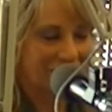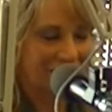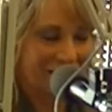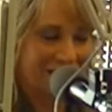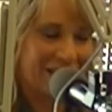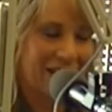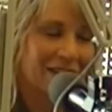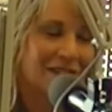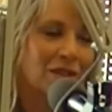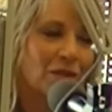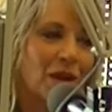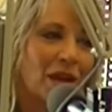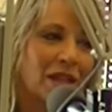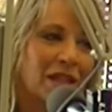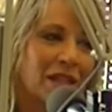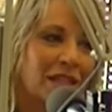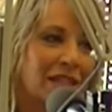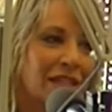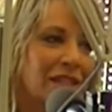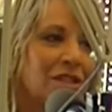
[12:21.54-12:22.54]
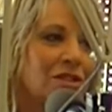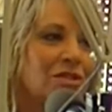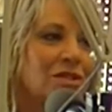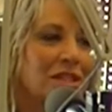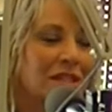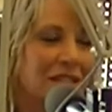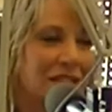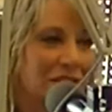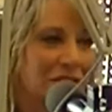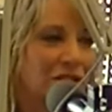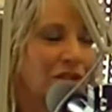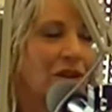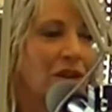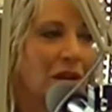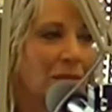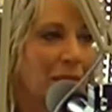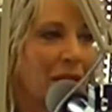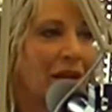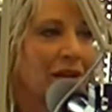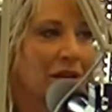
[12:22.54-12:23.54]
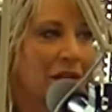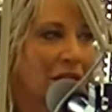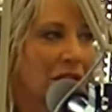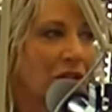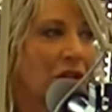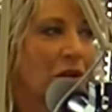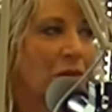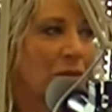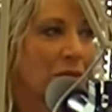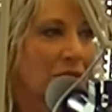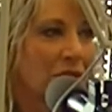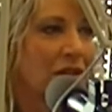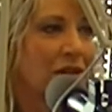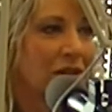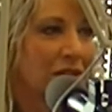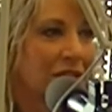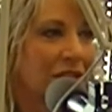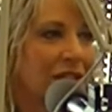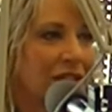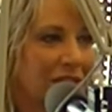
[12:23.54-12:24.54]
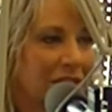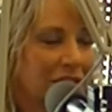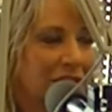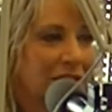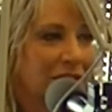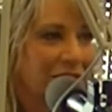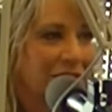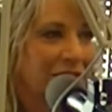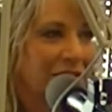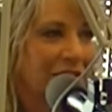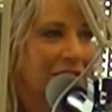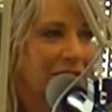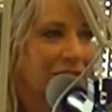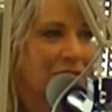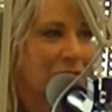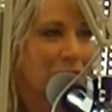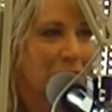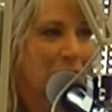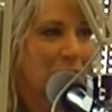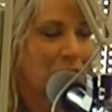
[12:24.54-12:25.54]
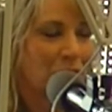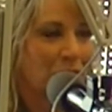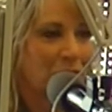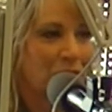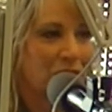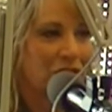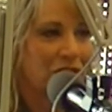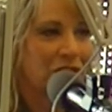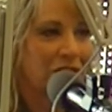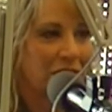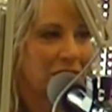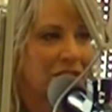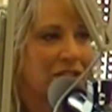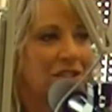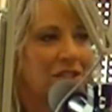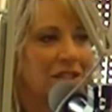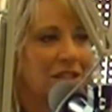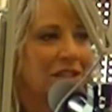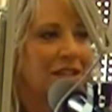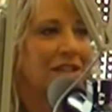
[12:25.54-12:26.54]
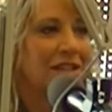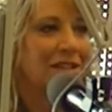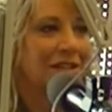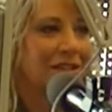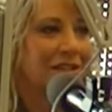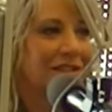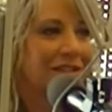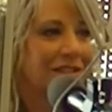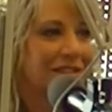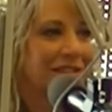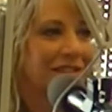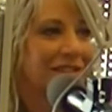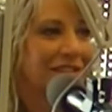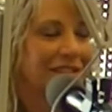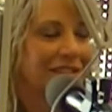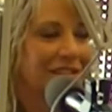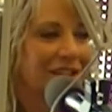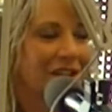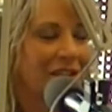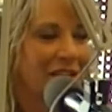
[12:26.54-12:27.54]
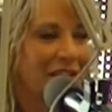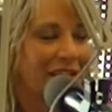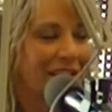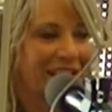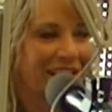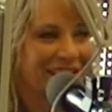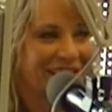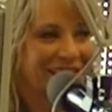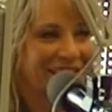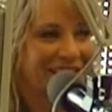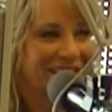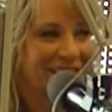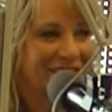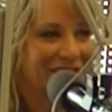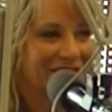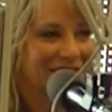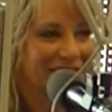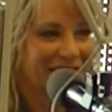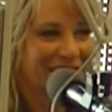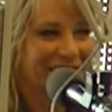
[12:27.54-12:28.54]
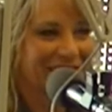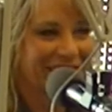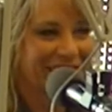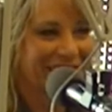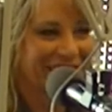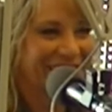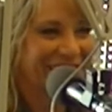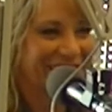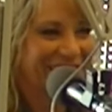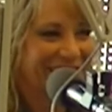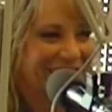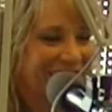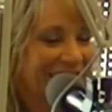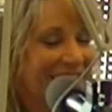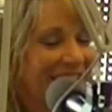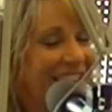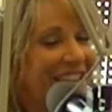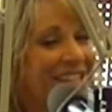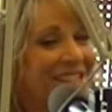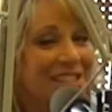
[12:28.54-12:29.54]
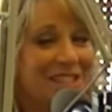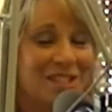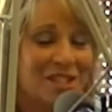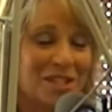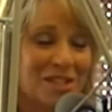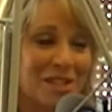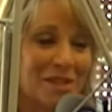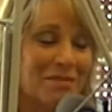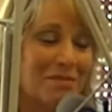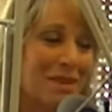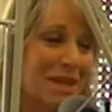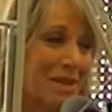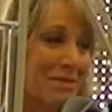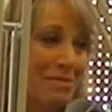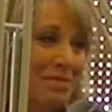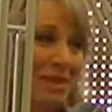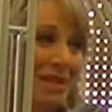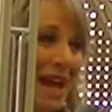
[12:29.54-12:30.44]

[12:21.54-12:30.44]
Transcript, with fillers: Everything. Yes. so LED okay. Lucy, she'll come out in October. Okay. Yeah, for member appreciation and all okay. that kind Is of stuff. Is this a costume? It's just a big